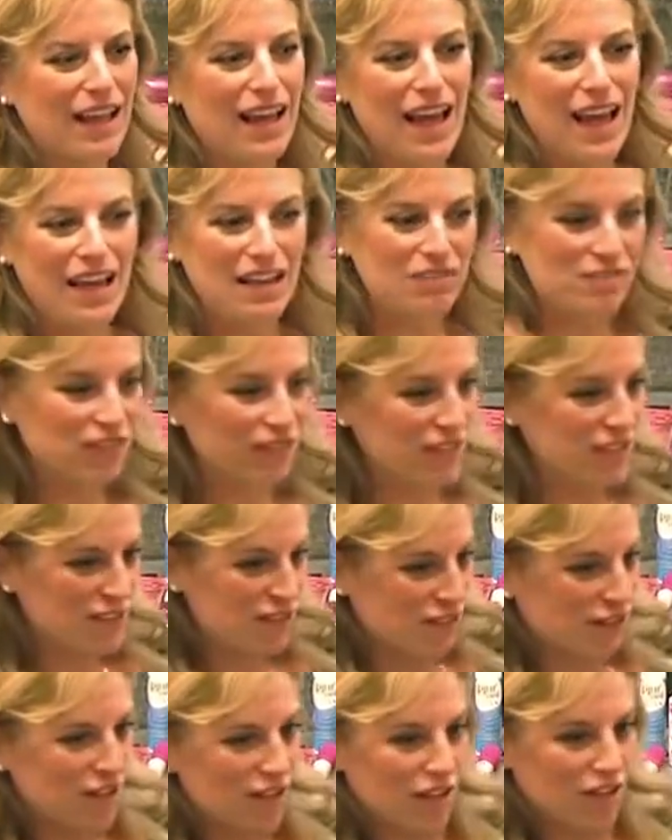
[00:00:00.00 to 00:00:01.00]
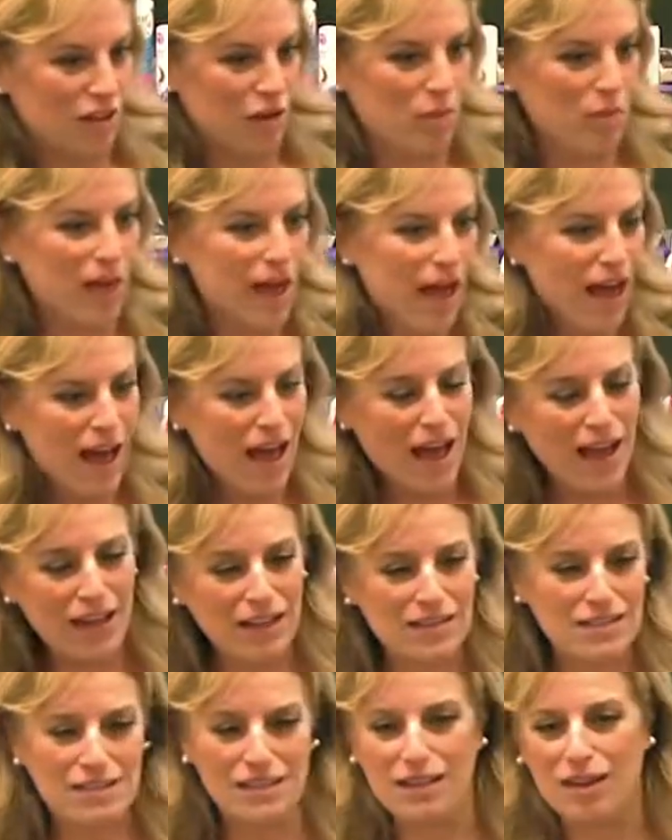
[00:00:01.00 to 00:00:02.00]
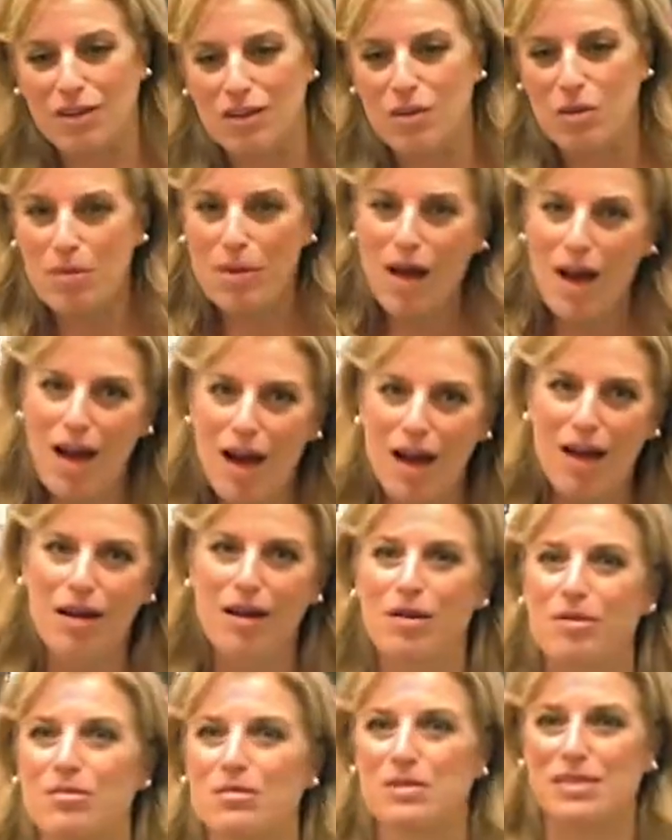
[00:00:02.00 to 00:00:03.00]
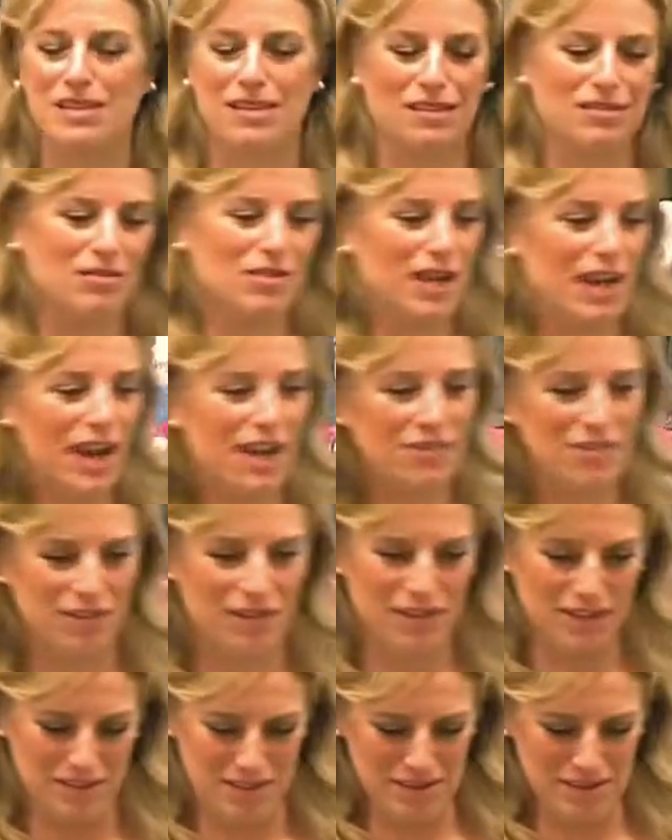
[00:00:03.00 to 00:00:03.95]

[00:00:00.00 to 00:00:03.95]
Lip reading: And it feels good on their backs and on their bones and whatever.